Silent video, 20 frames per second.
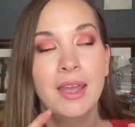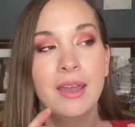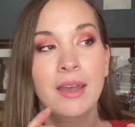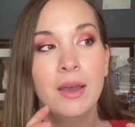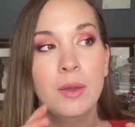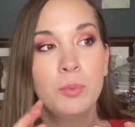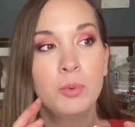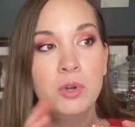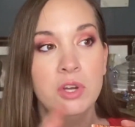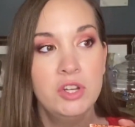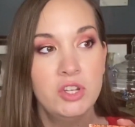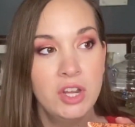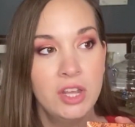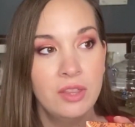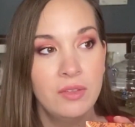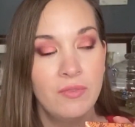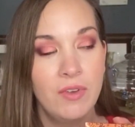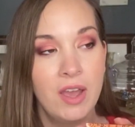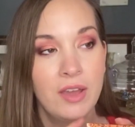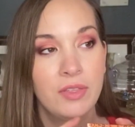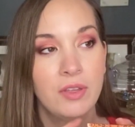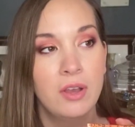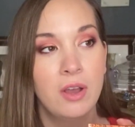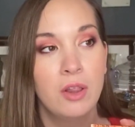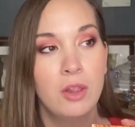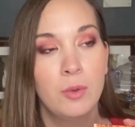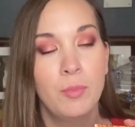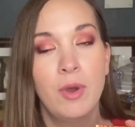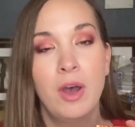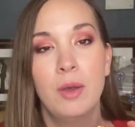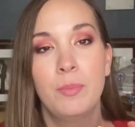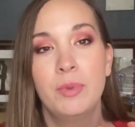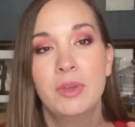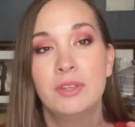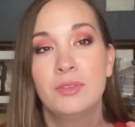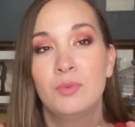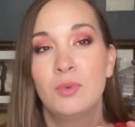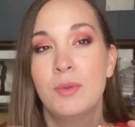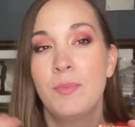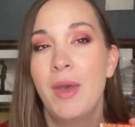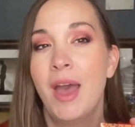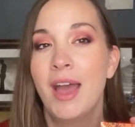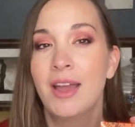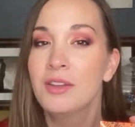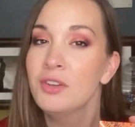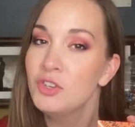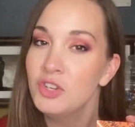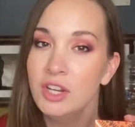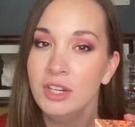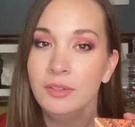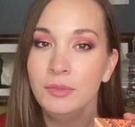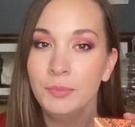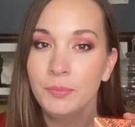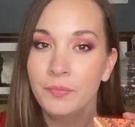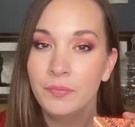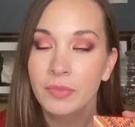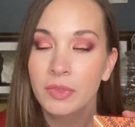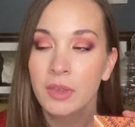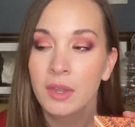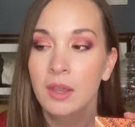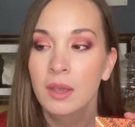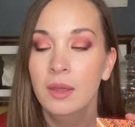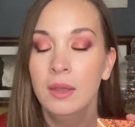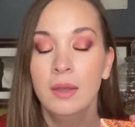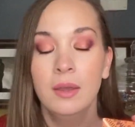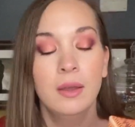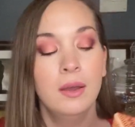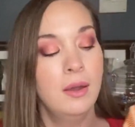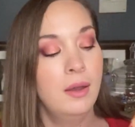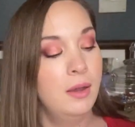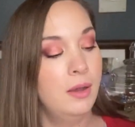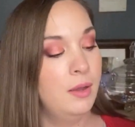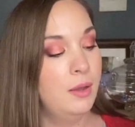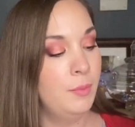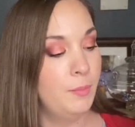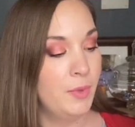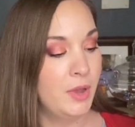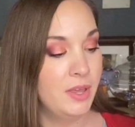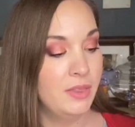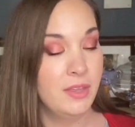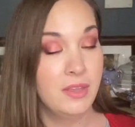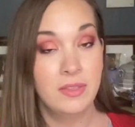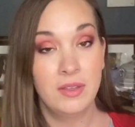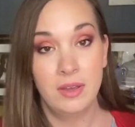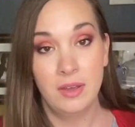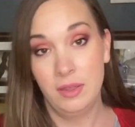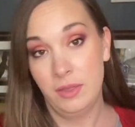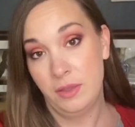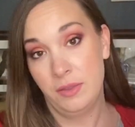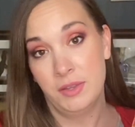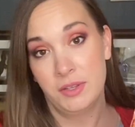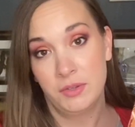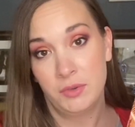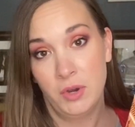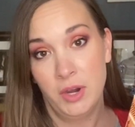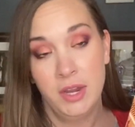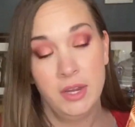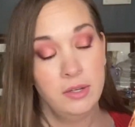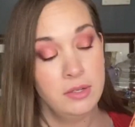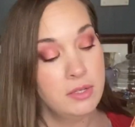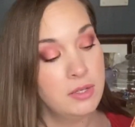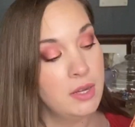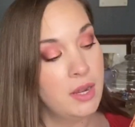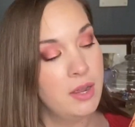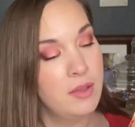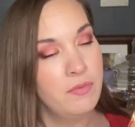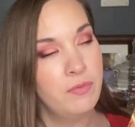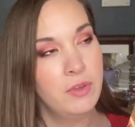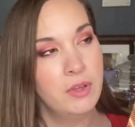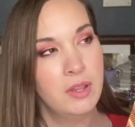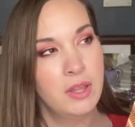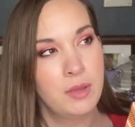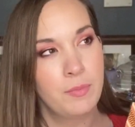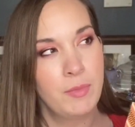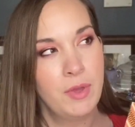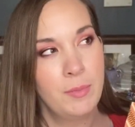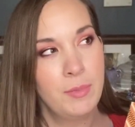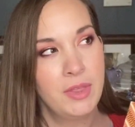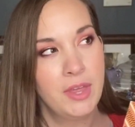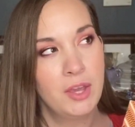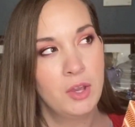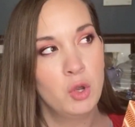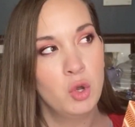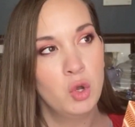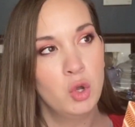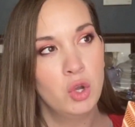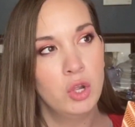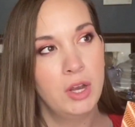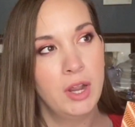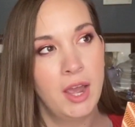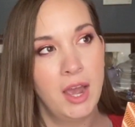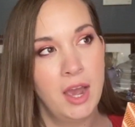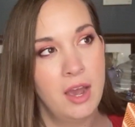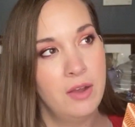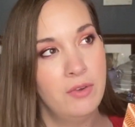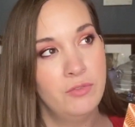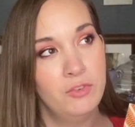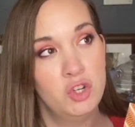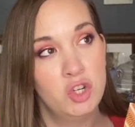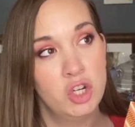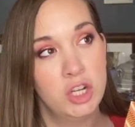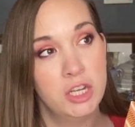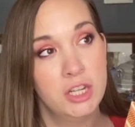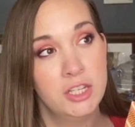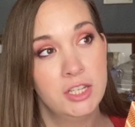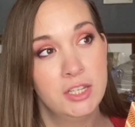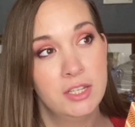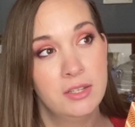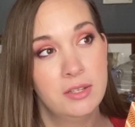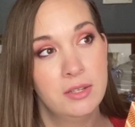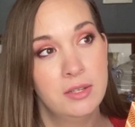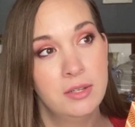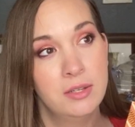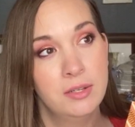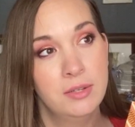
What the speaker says: appreciate the fact that Colourpop is repackaging. I think that's great. I feel like maybe they could have just